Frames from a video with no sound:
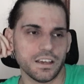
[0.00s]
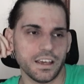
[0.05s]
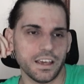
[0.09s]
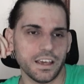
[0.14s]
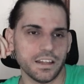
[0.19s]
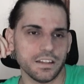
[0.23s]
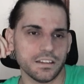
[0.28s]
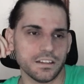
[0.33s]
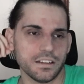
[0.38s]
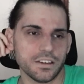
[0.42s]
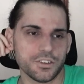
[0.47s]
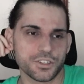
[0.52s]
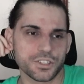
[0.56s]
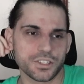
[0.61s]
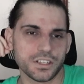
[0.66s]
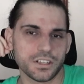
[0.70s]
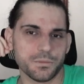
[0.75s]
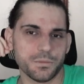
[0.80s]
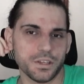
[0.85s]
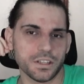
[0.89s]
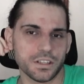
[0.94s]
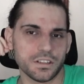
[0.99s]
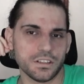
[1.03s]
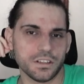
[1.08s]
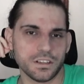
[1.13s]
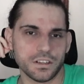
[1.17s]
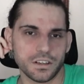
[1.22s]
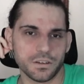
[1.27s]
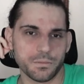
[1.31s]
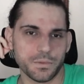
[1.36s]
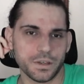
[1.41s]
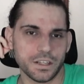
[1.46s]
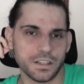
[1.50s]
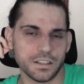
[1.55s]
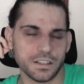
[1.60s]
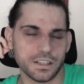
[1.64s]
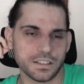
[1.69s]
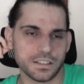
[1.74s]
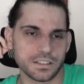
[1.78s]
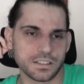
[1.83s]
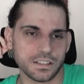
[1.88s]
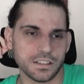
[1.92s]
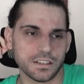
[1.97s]
and there is gonna be a tournament
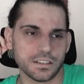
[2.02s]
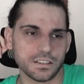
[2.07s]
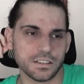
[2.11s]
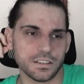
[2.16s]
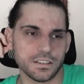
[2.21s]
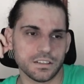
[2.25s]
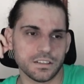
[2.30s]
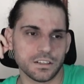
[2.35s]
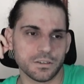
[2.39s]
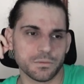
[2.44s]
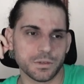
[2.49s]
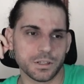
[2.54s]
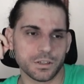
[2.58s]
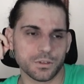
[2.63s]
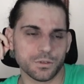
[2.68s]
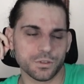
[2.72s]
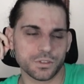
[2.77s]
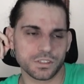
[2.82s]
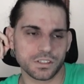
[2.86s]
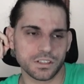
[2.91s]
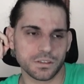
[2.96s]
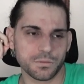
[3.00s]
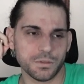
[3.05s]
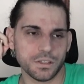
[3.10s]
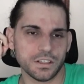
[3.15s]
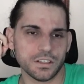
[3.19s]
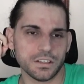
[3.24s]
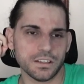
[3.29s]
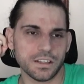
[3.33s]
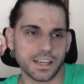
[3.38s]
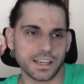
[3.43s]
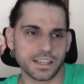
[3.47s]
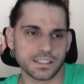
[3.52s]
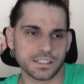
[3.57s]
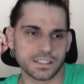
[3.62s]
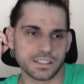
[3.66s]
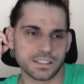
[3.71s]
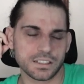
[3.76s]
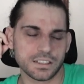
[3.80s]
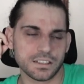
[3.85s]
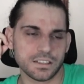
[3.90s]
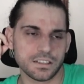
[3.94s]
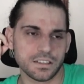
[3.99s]
that is gonna determine who is gonna be the
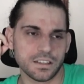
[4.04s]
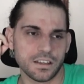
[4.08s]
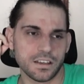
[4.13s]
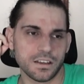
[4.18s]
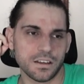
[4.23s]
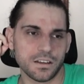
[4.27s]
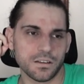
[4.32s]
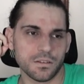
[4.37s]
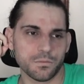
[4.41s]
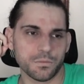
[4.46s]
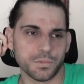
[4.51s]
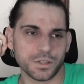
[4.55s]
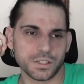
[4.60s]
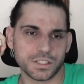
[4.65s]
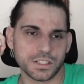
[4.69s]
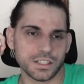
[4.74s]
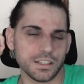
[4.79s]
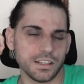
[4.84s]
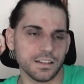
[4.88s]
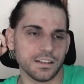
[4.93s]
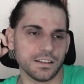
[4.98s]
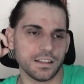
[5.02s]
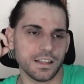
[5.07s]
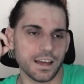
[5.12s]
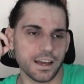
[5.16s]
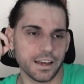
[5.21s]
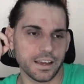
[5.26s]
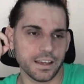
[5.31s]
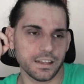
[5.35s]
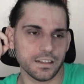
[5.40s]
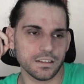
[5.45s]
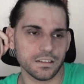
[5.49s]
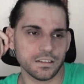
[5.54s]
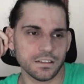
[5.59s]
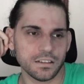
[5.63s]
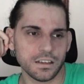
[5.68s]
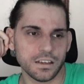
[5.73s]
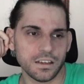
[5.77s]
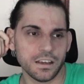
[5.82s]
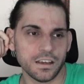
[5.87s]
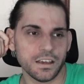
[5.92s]
next person in line.